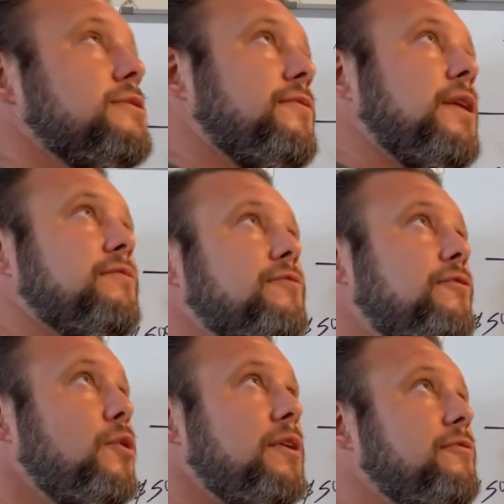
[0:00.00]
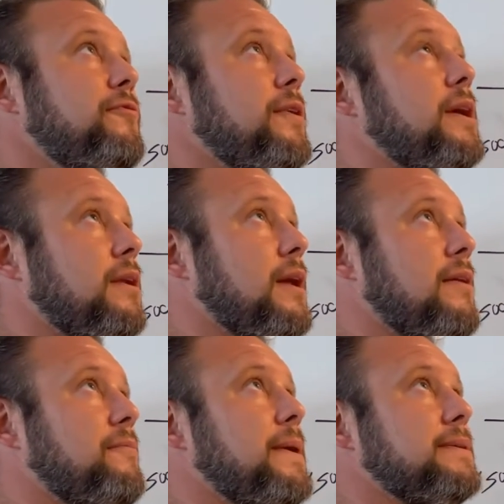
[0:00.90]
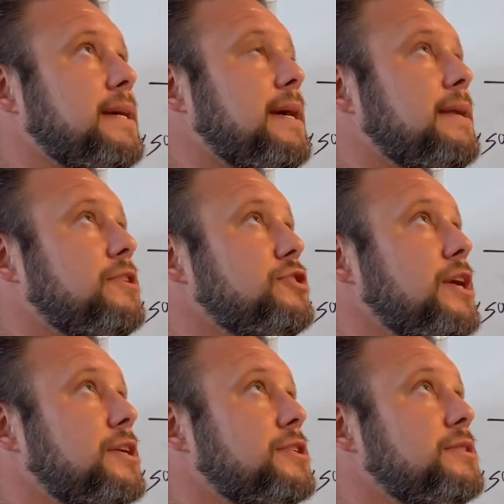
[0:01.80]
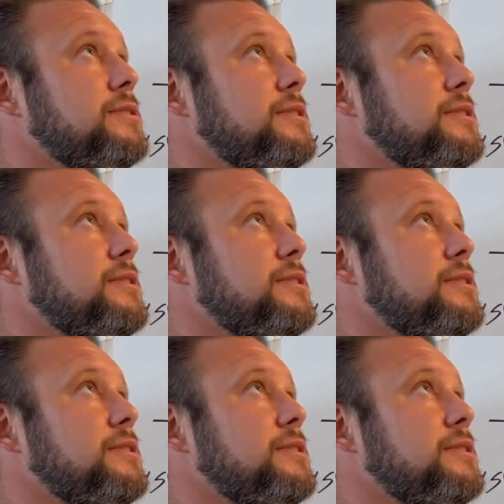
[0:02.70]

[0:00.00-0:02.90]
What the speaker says: if you had 40 feet, you have about 10 injections.